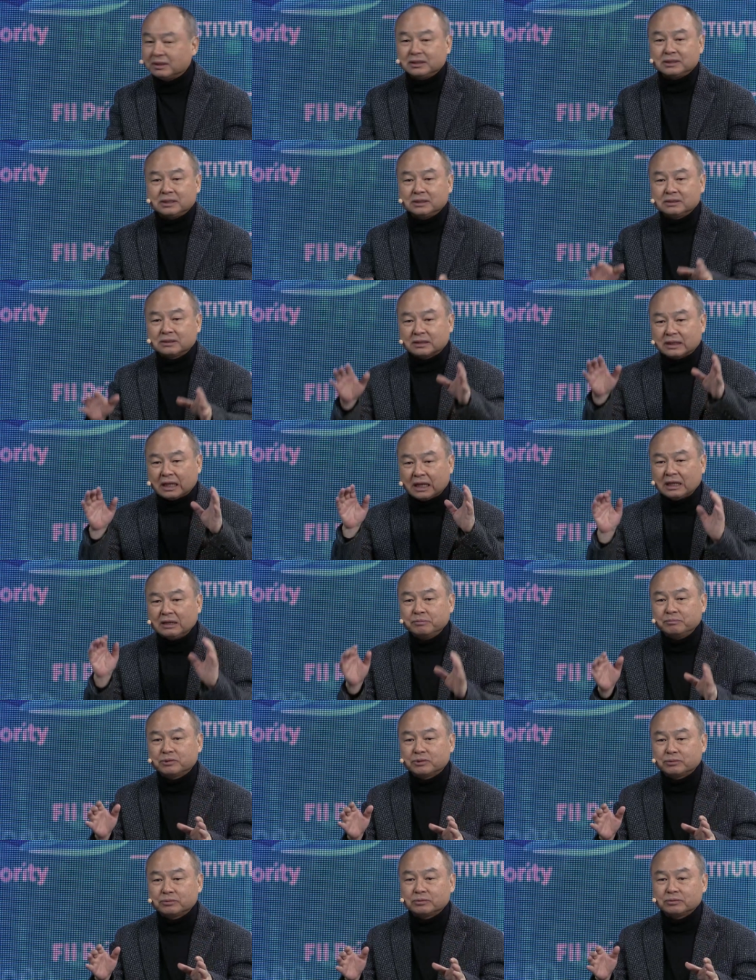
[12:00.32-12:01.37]
This is
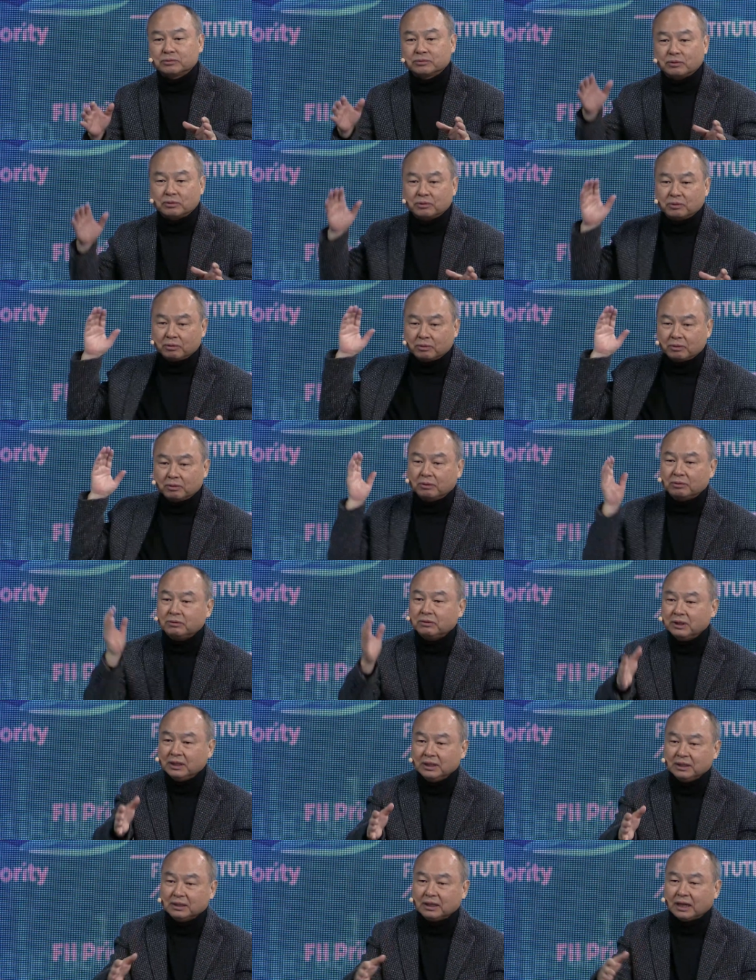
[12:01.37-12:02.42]
time to go all
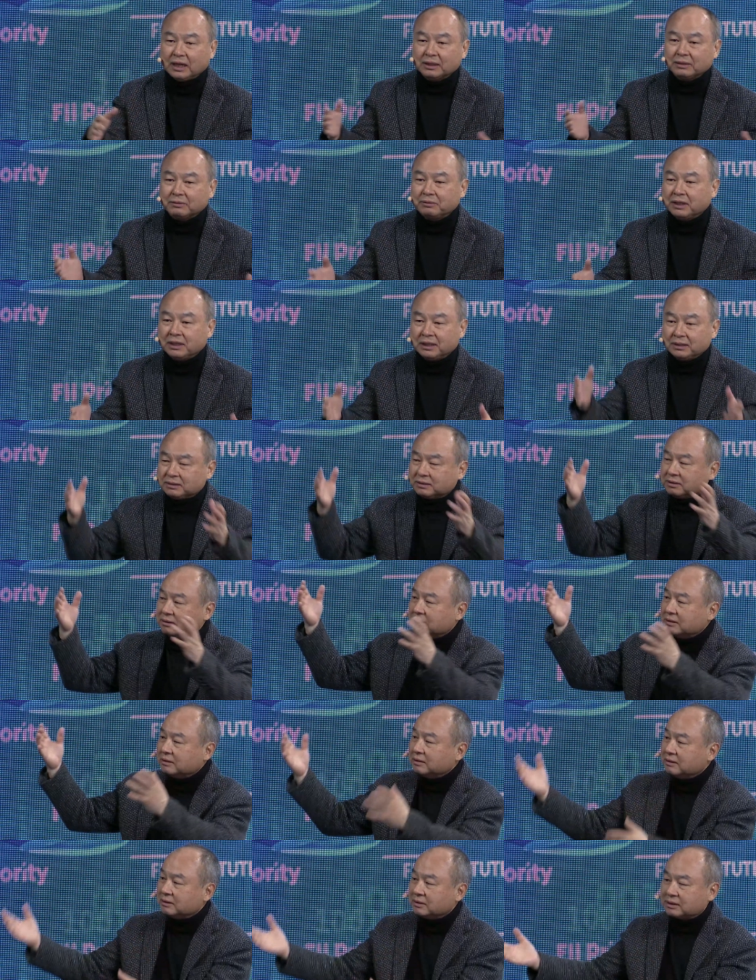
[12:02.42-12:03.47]
in. Otherwise,
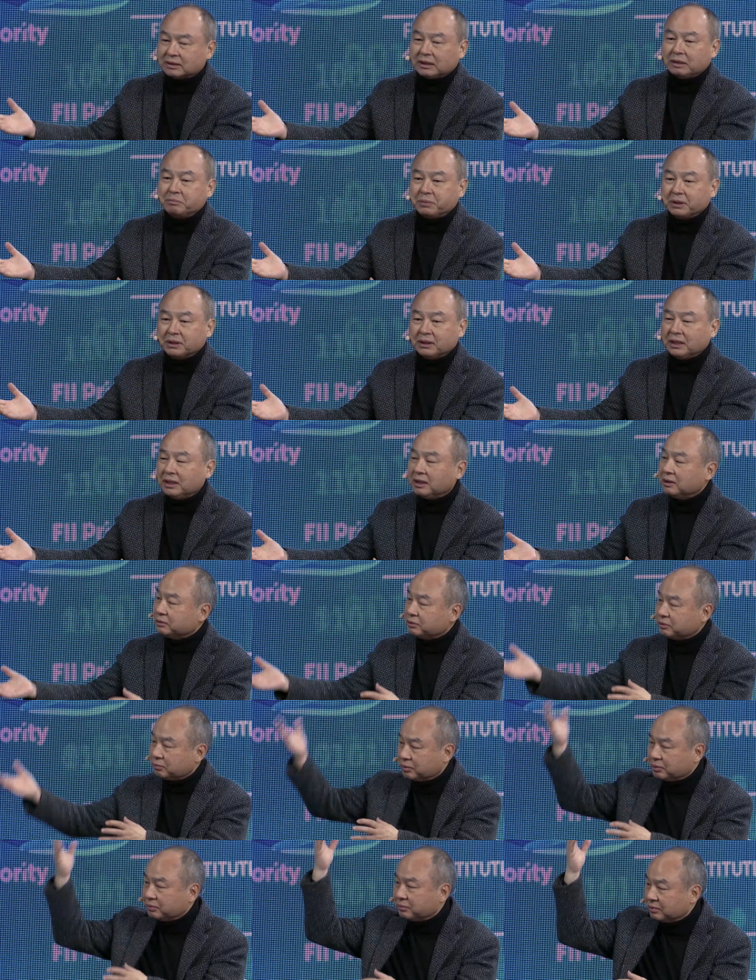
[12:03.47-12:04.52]
somebody
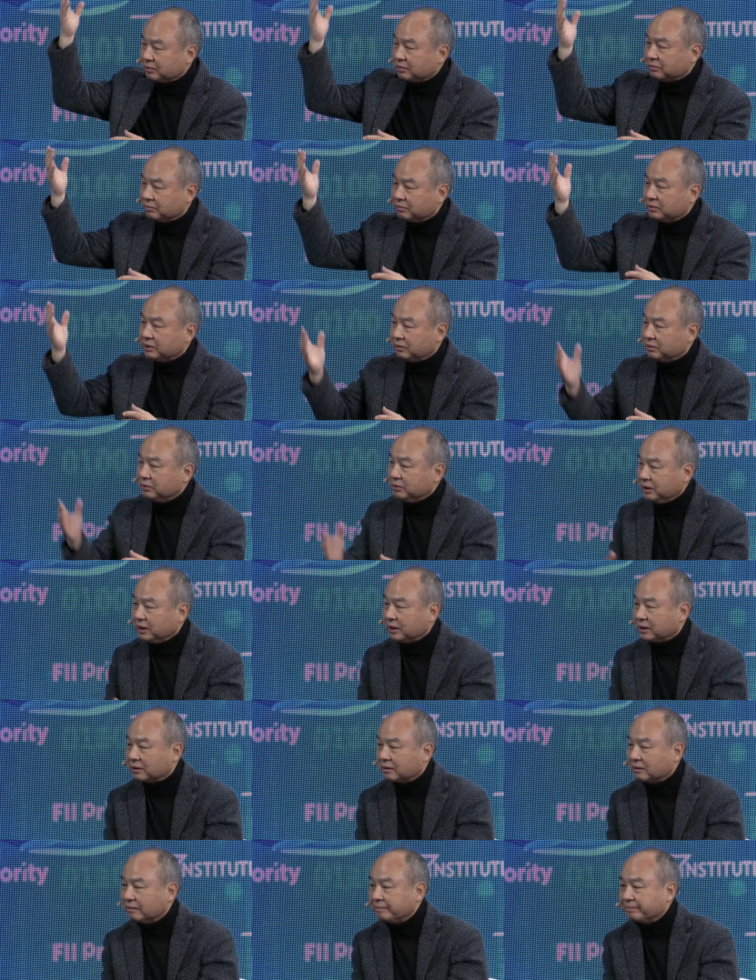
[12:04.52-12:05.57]
else will, will do it.
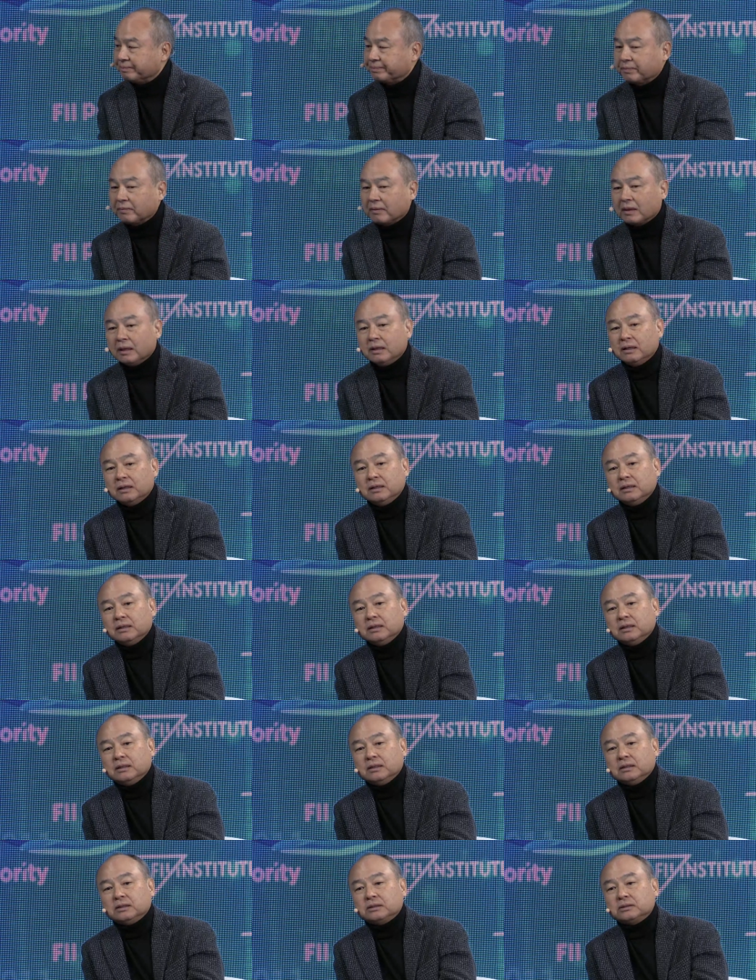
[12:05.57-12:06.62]

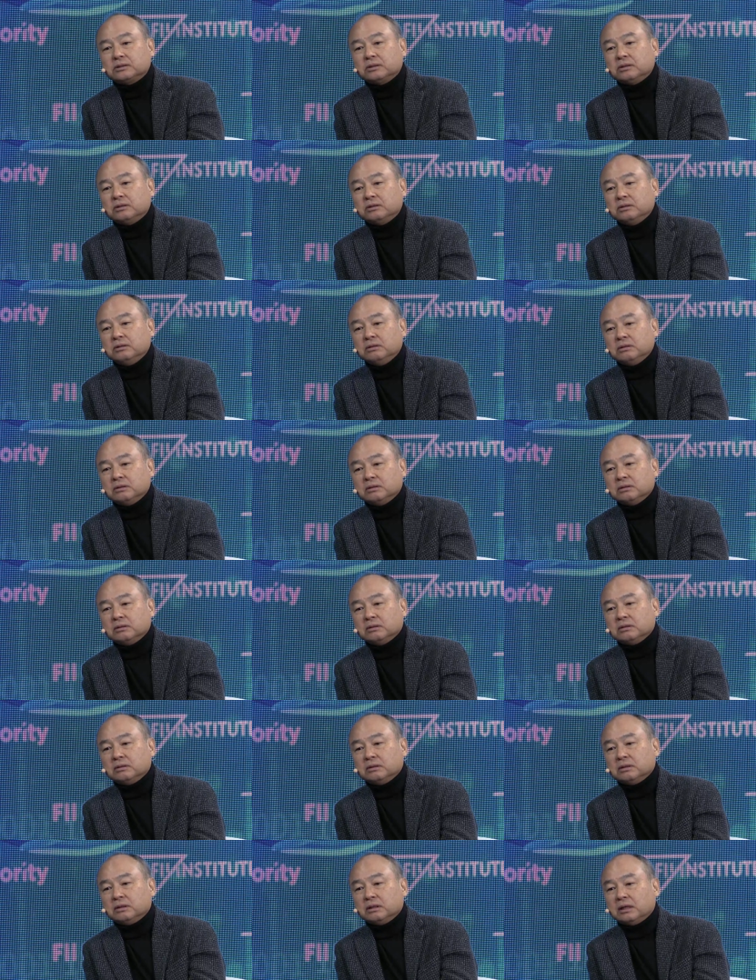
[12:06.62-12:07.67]
So
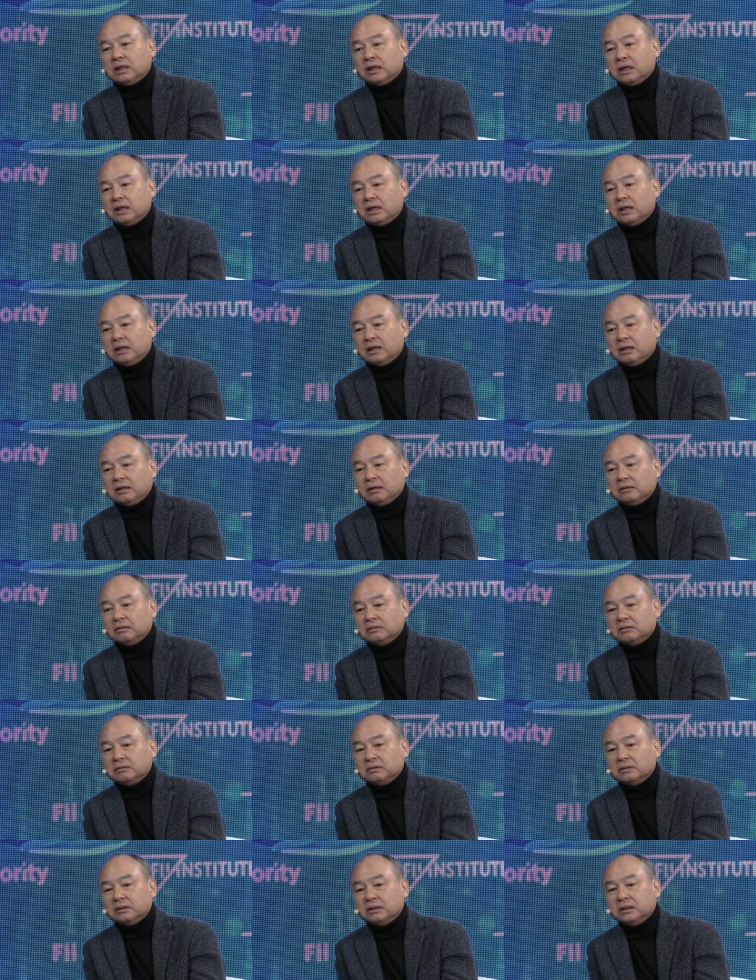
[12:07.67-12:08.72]
uh,
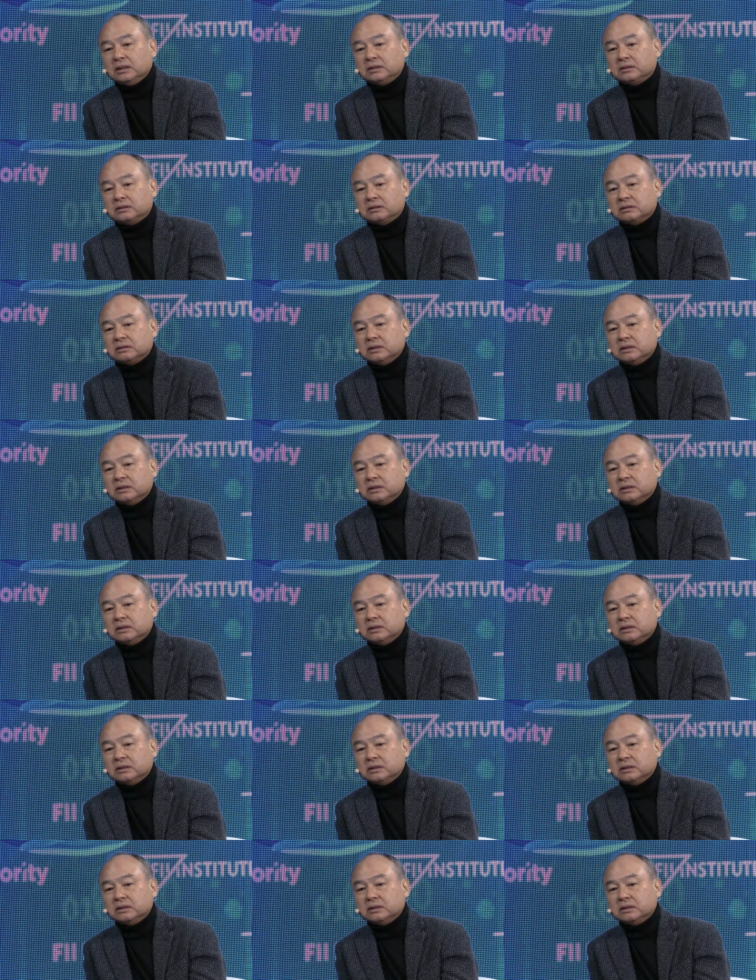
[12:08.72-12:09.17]
it's,